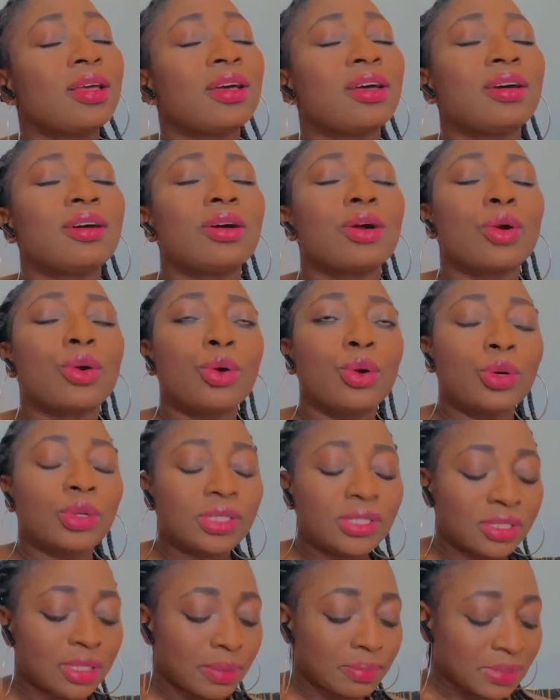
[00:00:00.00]
oh
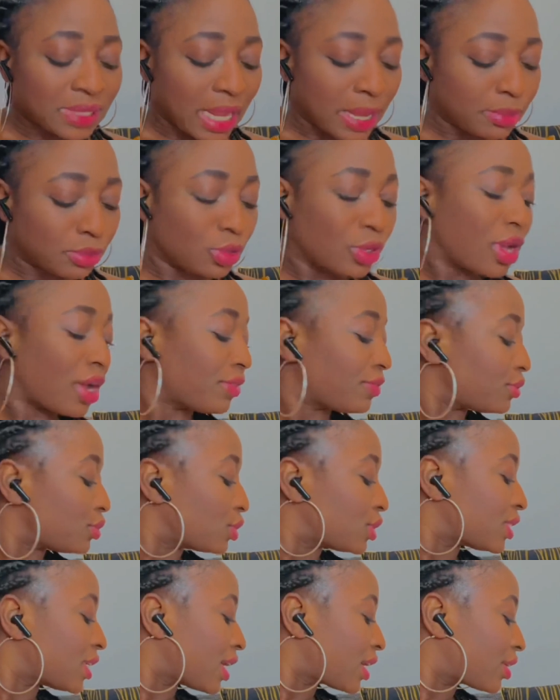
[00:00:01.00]
god, sometimes you have to
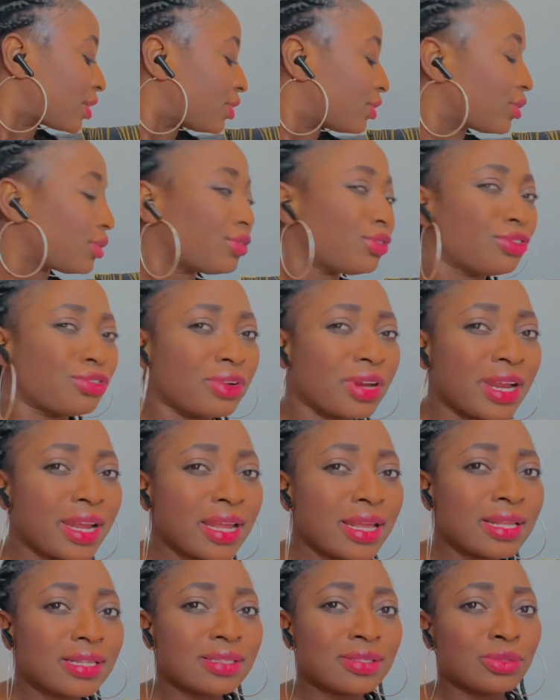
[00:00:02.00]
check your
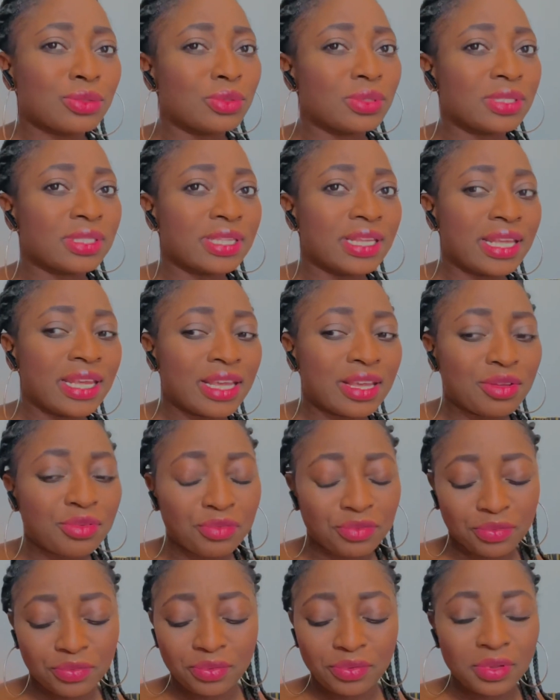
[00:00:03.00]
dress to see
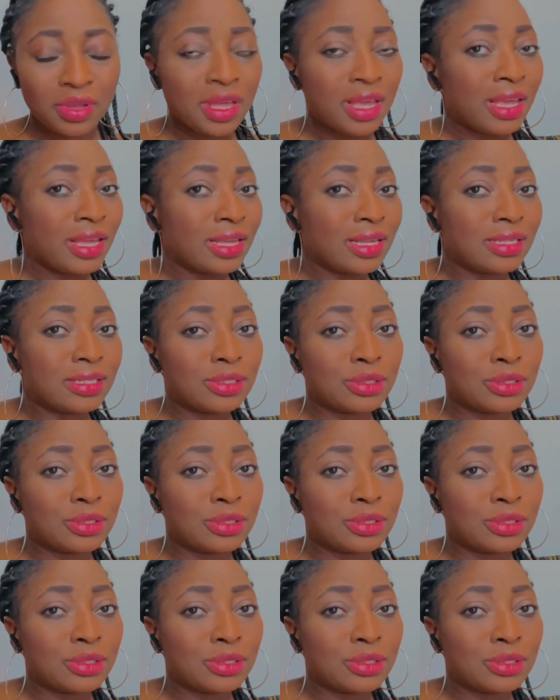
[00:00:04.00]
if it's